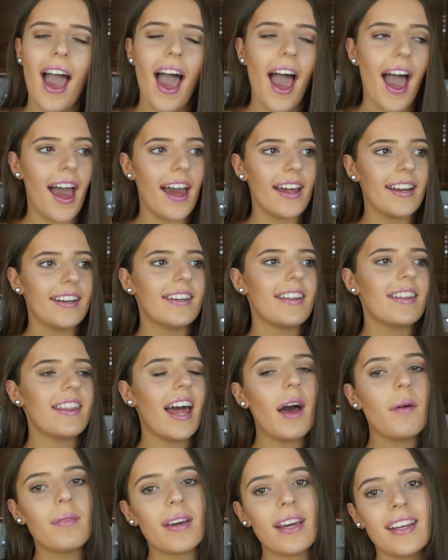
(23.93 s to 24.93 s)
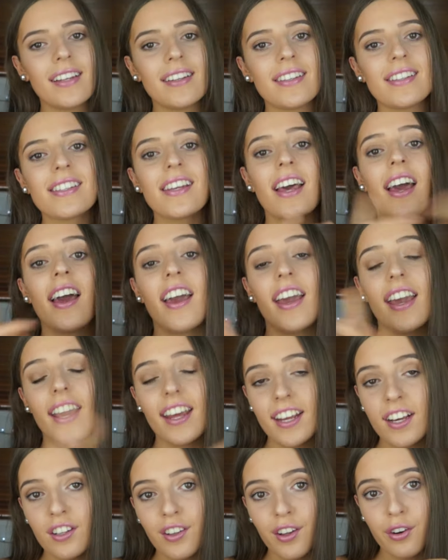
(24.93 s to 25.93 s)
And that means
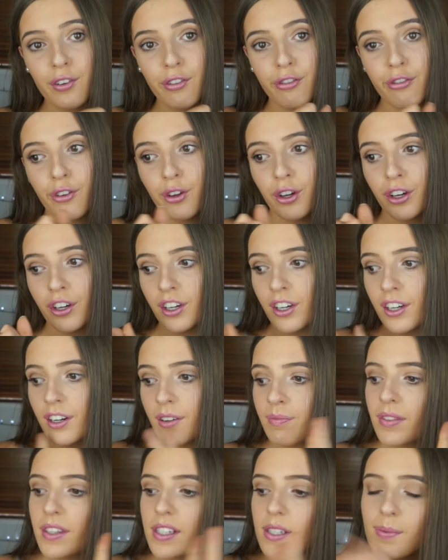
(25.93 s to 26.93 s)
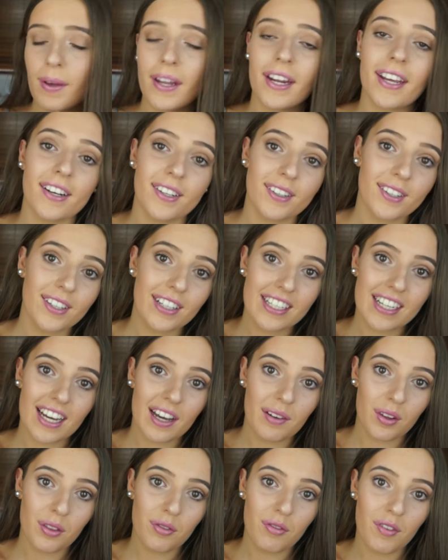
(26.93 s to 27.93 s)
eating a lot of food, spending a lot of
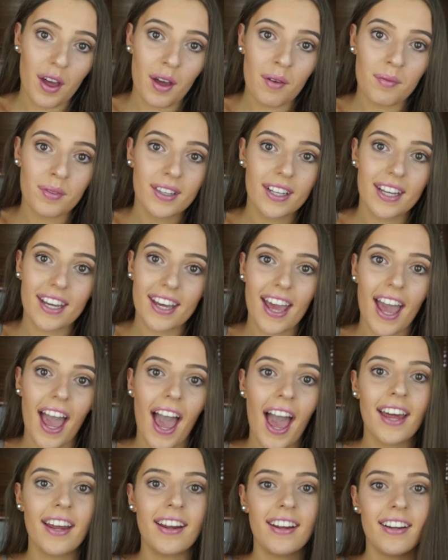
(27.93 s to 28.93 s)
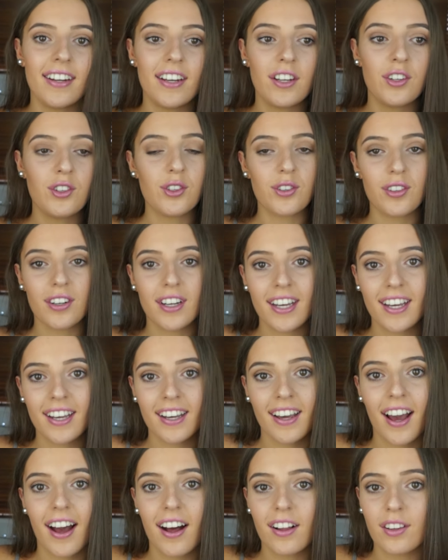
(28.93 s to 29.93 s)
time with family, and
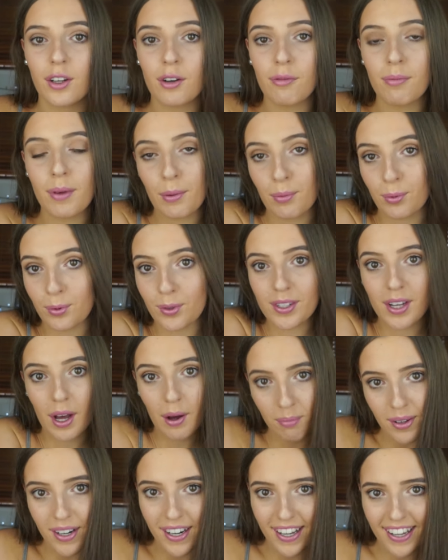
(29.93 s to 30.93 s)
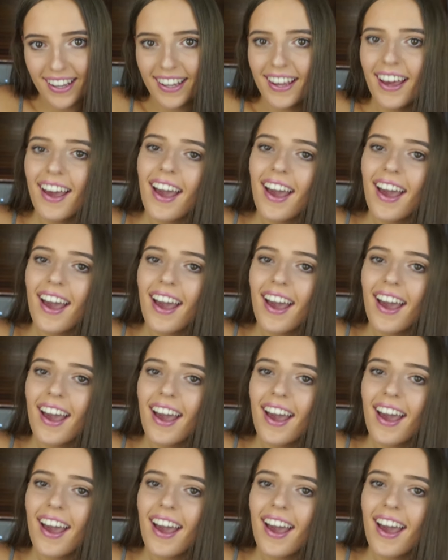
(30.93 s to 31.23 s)
enjoying a lot of people's company.